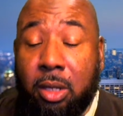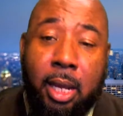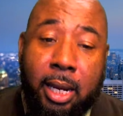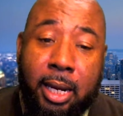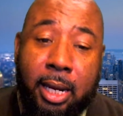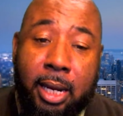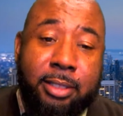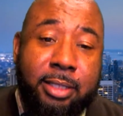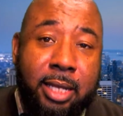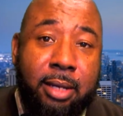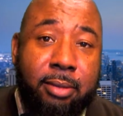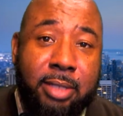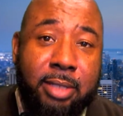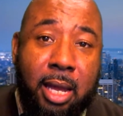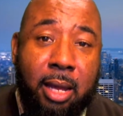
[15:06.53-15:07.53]
And at the
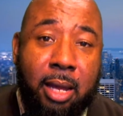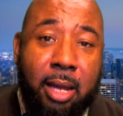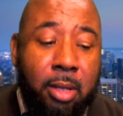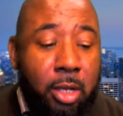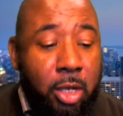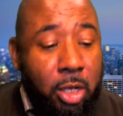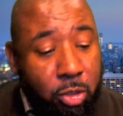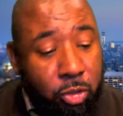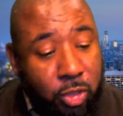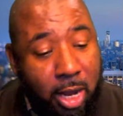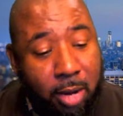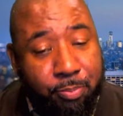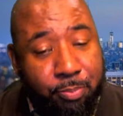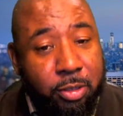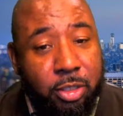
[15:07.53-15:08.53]
same time, he's going to try
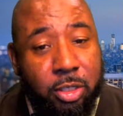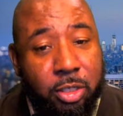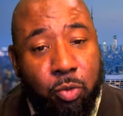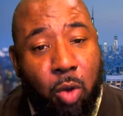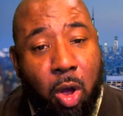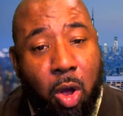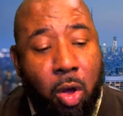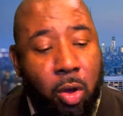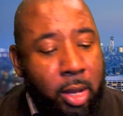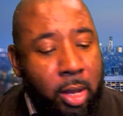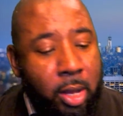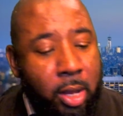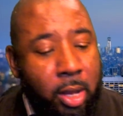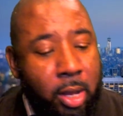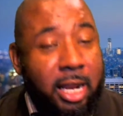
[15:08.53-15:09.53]
to push his wall.
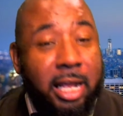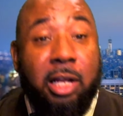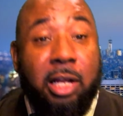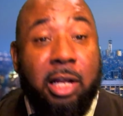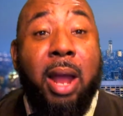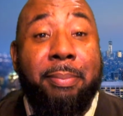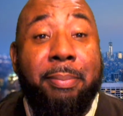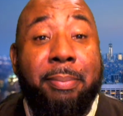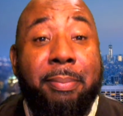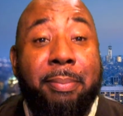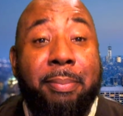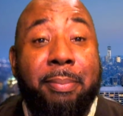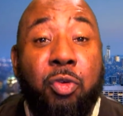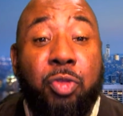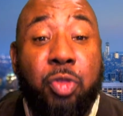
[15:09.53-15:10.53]
None of that crap is going to
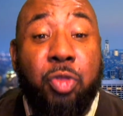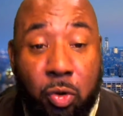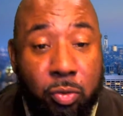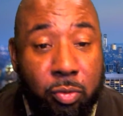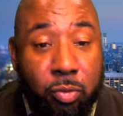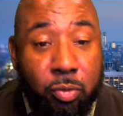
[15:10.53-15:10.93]
go through.